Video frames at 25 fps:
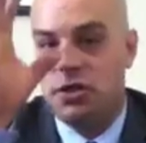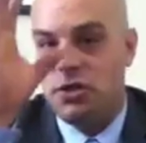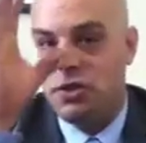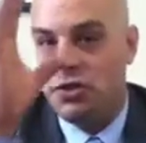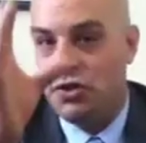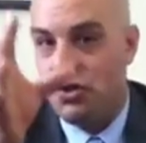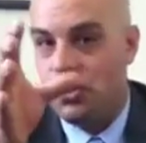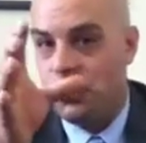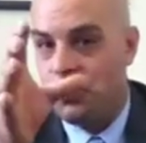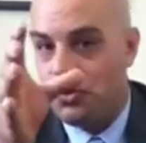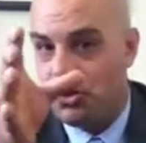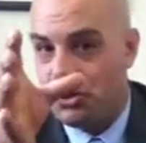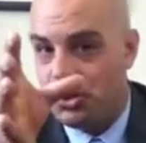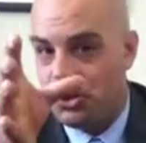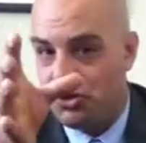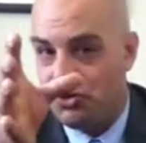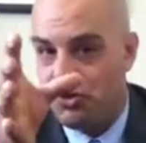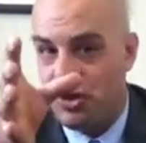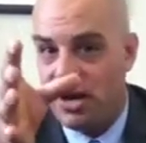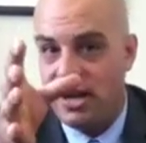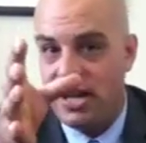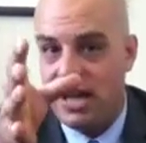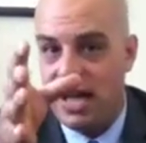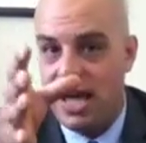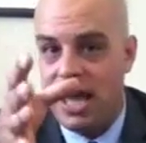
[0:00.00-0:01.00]
To
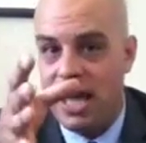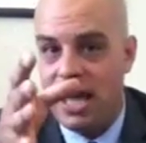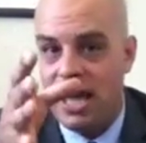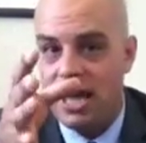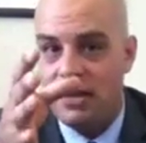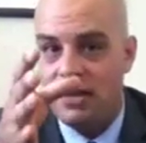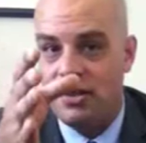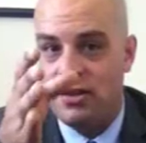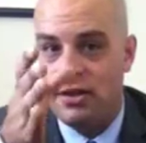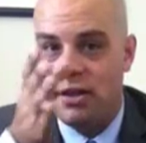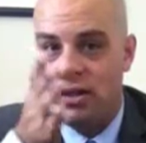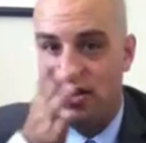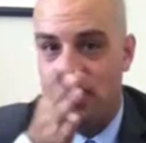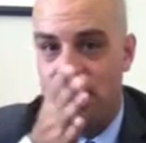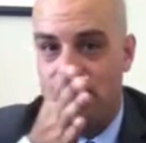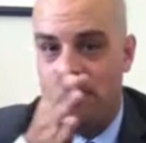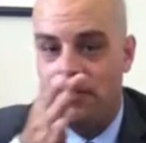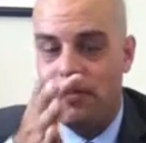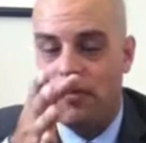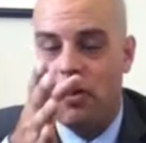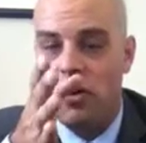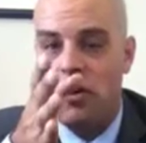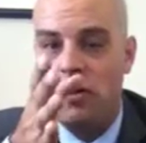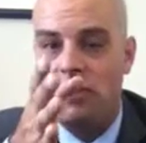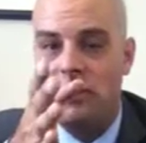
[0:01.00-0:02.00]
straight ahead in
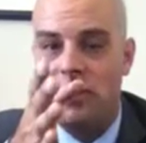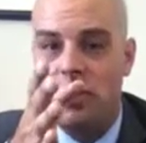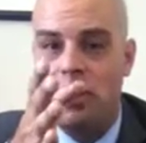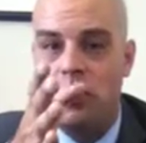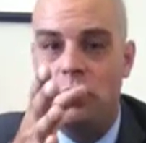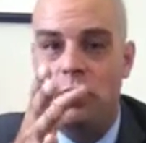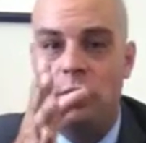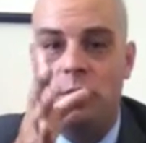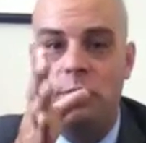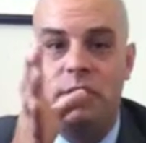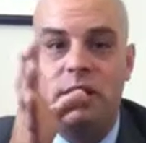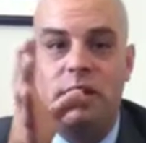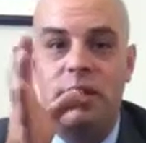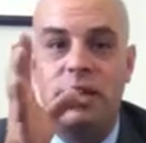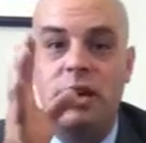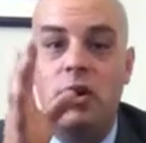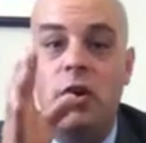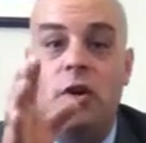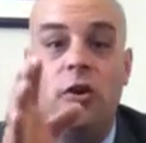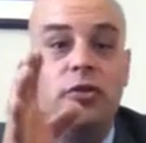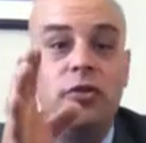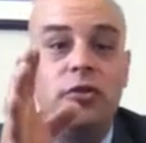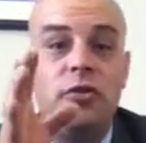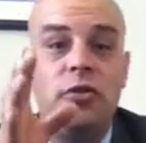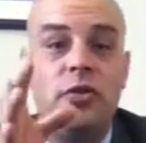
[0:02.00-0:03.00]
front of you would be the
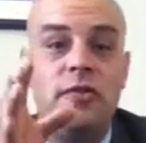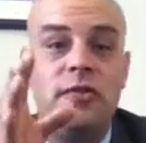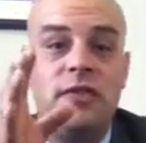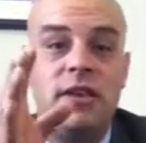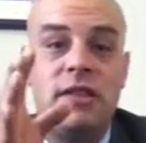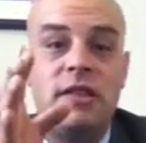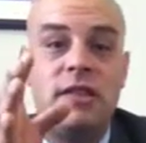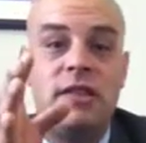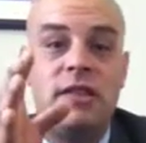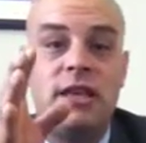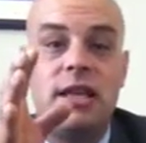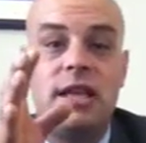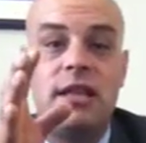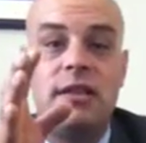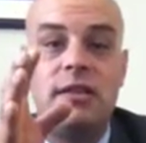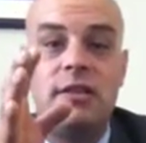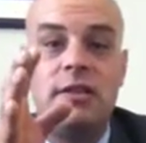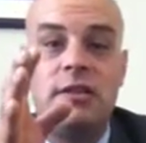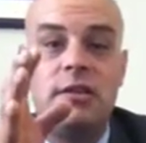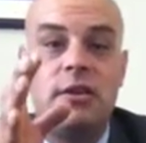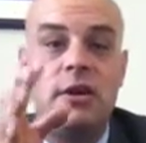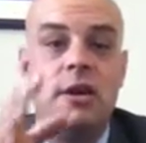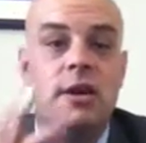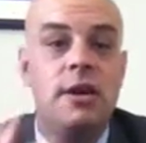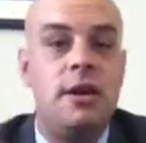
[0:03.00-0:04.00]
altar of
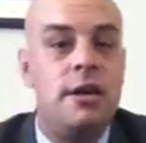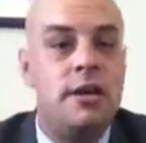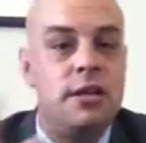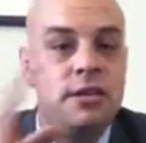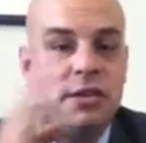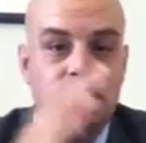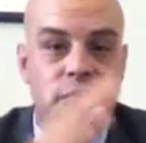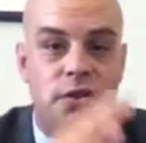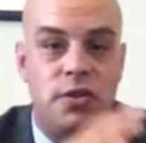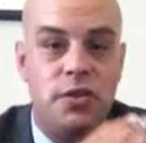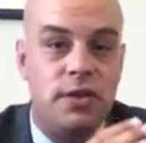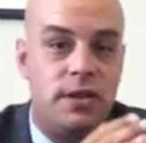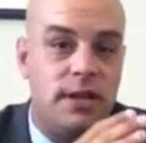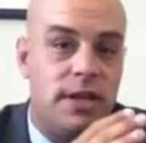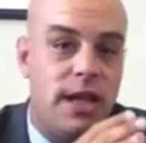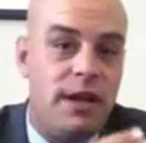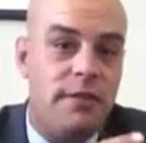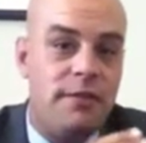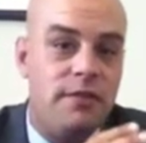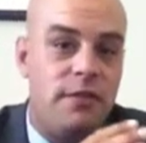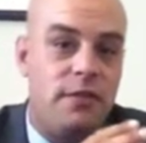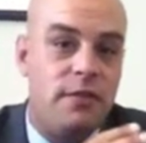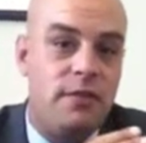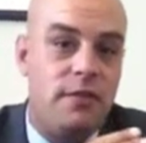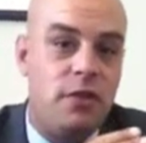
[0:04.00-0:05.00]
incense. To the
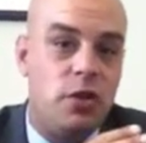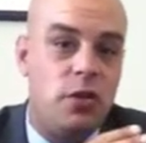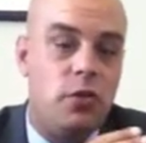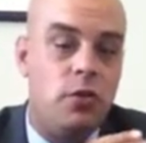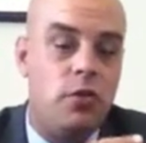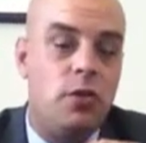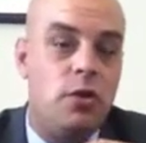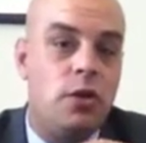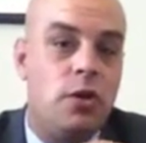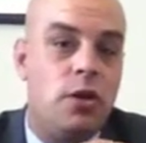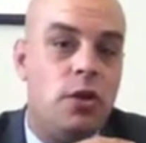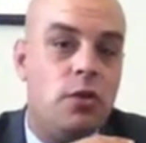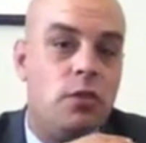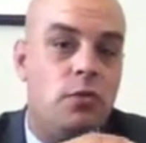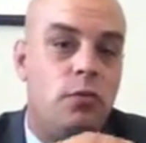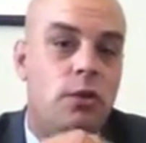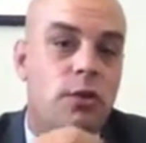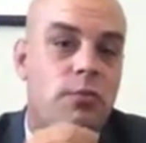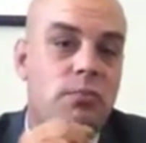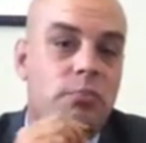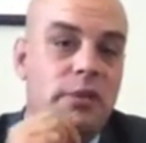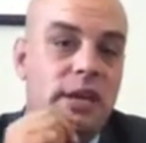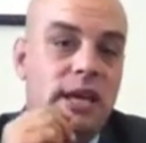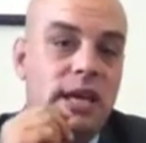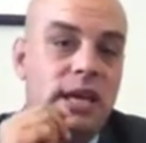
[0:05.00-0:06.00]
left of you
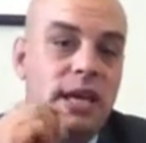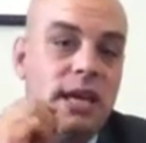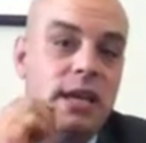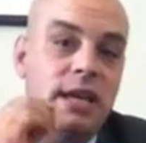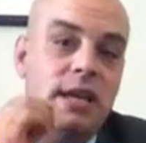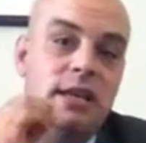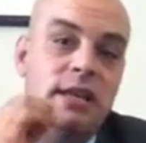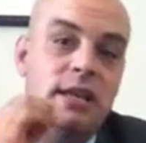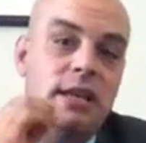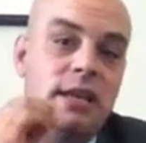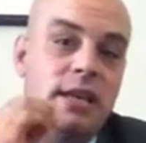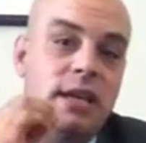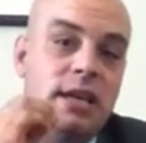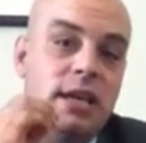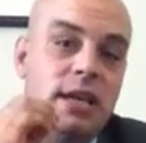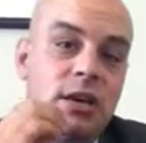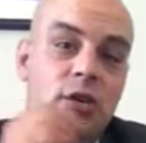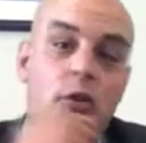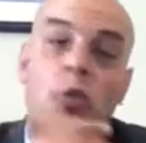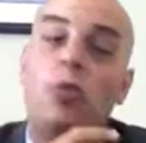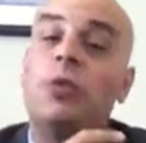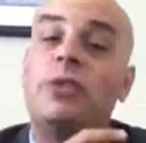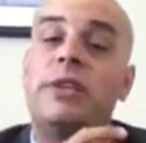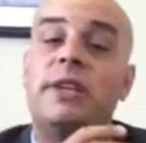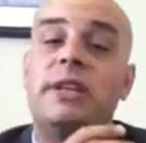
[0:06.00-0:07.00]
would be the
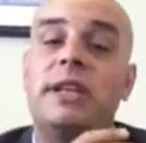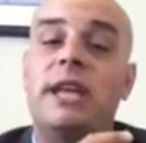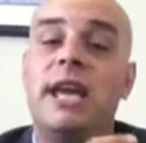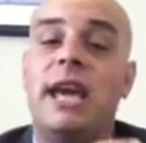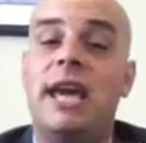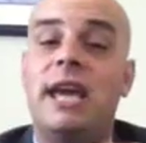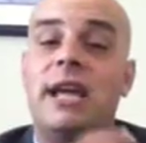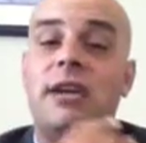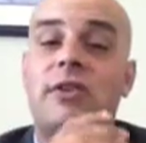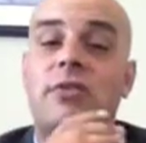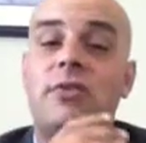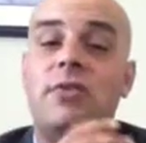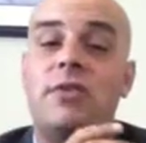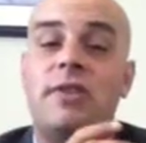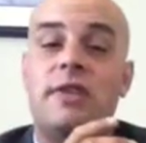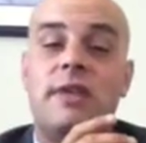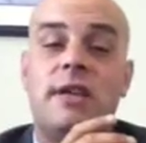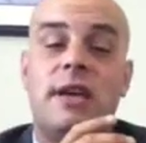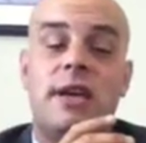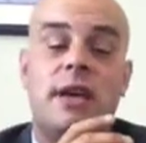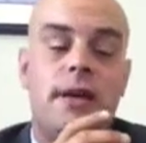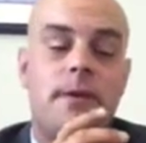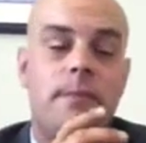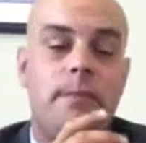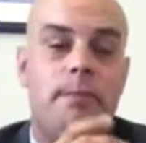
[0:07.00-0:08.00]
golden
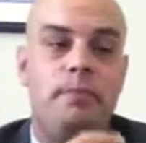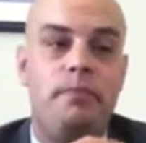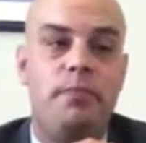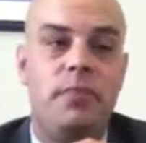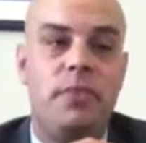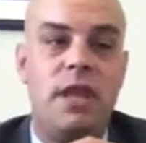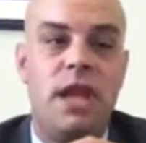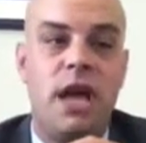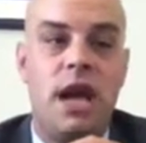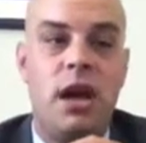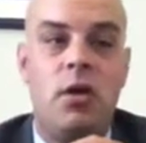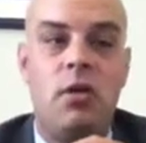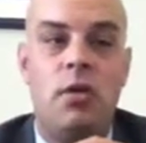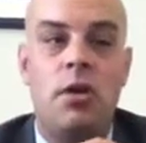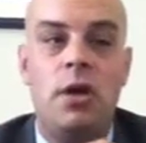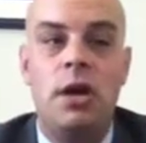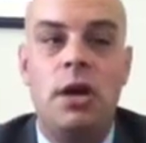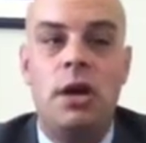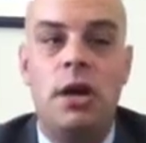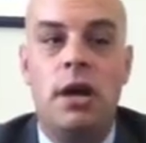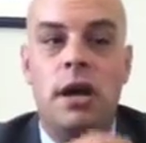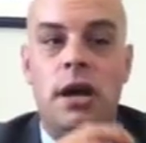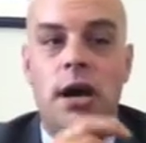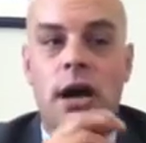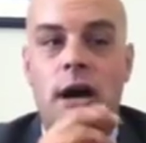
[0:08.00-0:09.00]
candlestick. Now
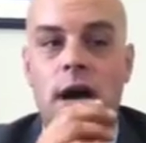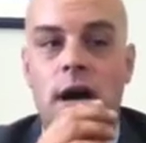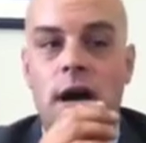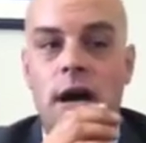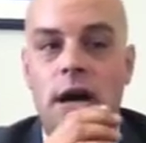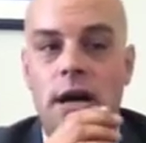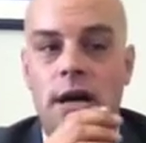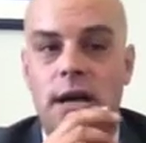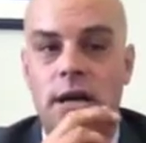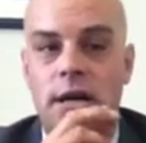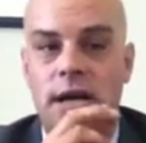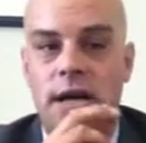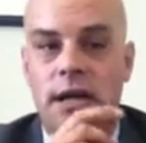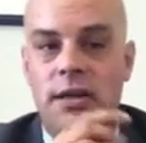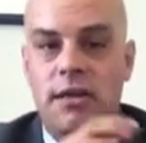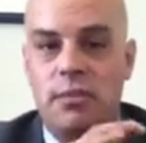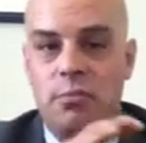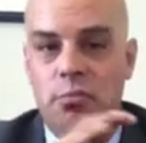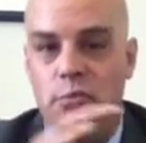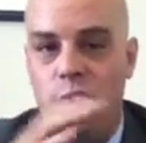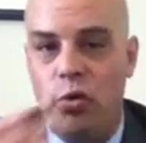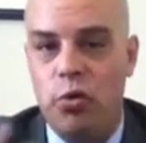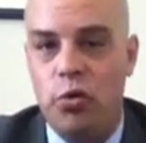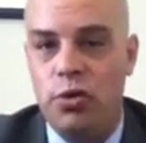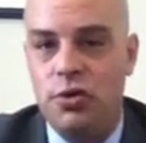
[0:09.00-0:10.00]
it's
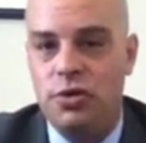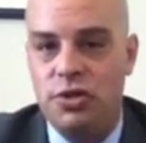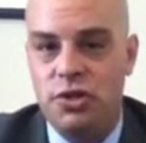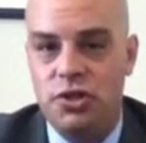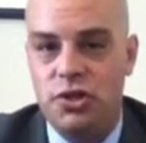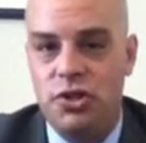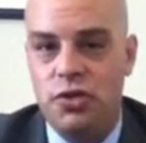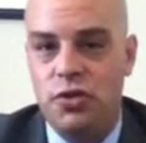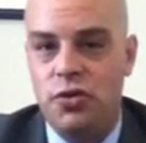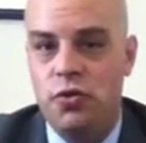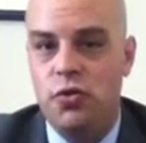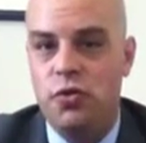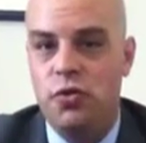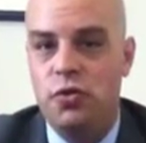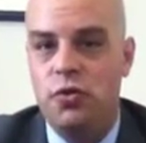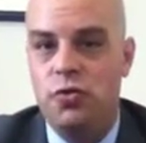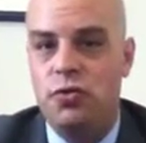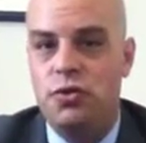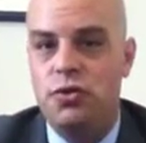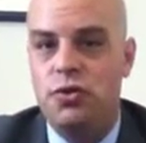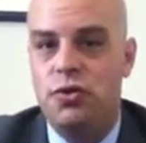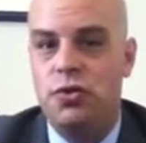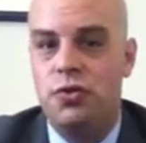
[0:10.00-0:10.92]
important to